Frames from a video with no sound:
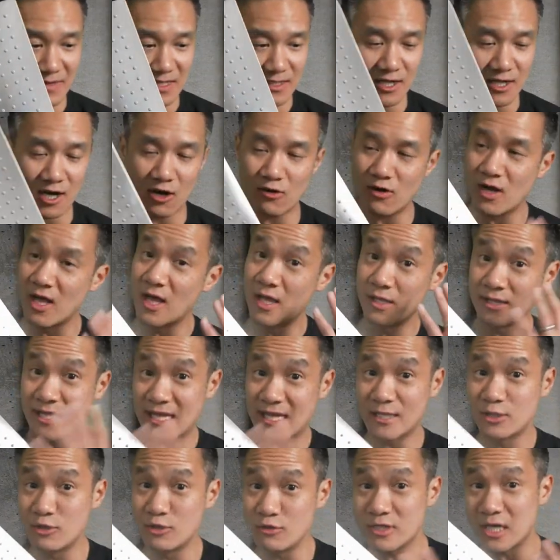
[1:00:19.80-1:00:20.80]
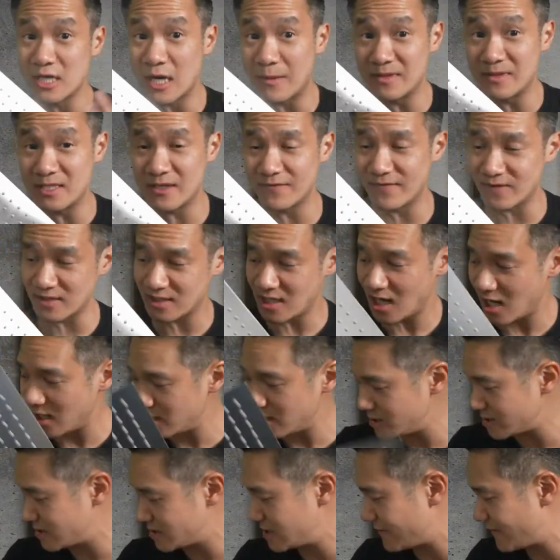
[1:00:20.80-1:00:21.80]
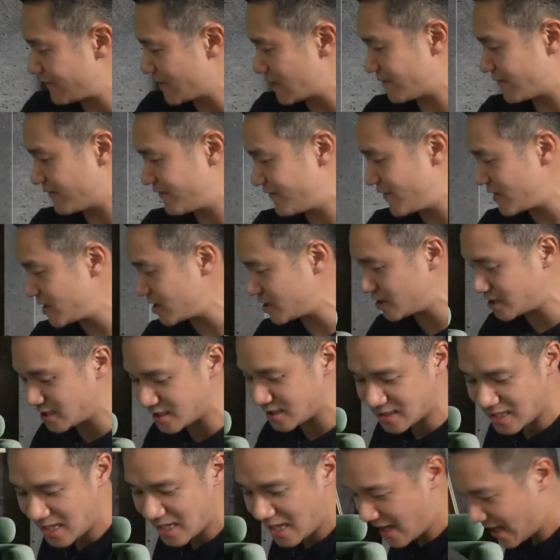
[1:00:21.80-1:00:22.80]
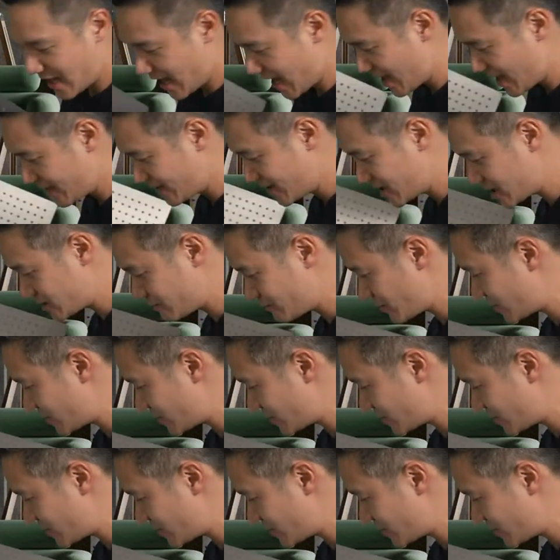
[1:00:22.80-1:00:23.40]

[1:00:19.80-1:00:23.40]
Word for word: me know. They do come in different colors, different finishes. And this